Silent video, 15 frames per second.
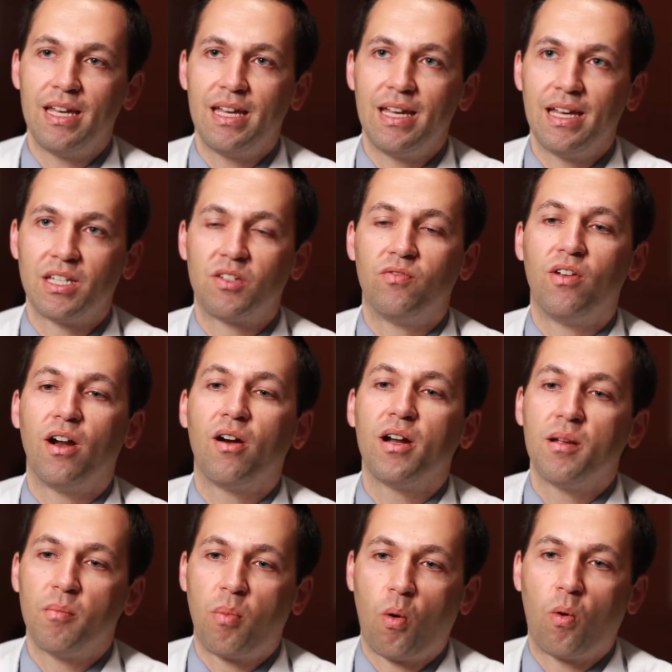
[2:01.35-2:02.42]
it's very
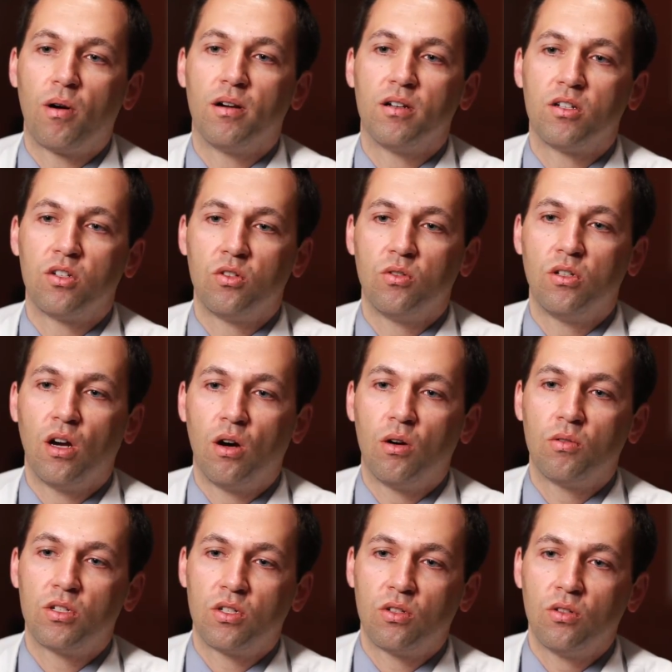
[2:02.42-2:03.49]
important to
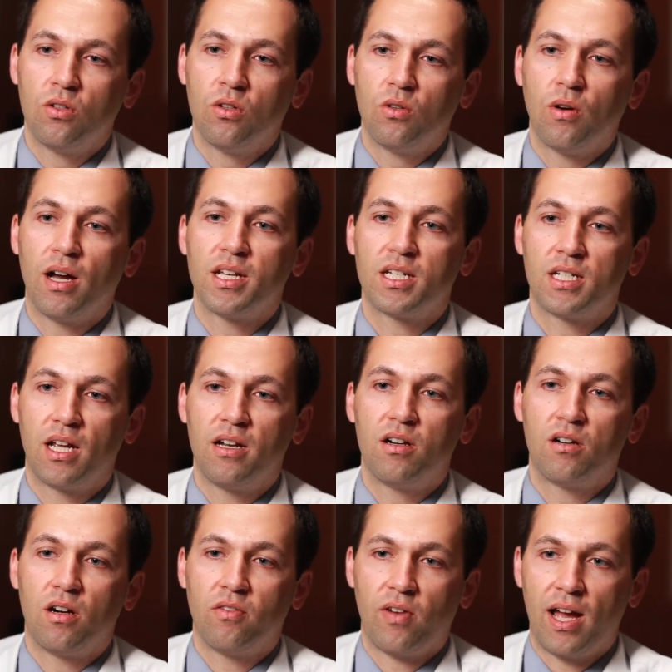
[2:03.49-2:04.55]
go to a
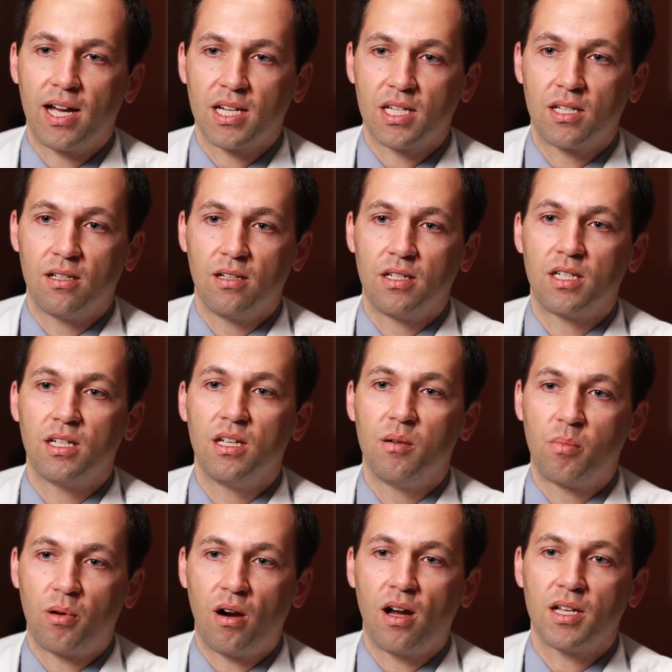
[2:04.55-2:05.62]
center of excellence in
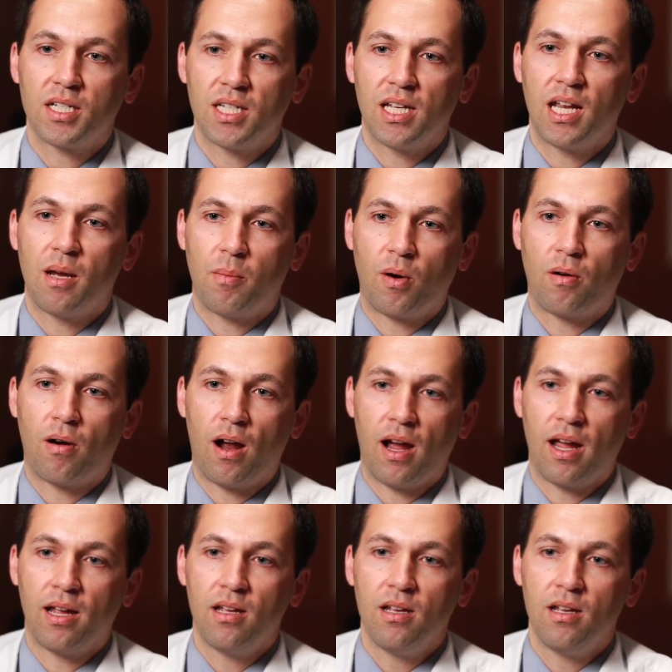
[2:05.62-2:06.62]
prostate MRI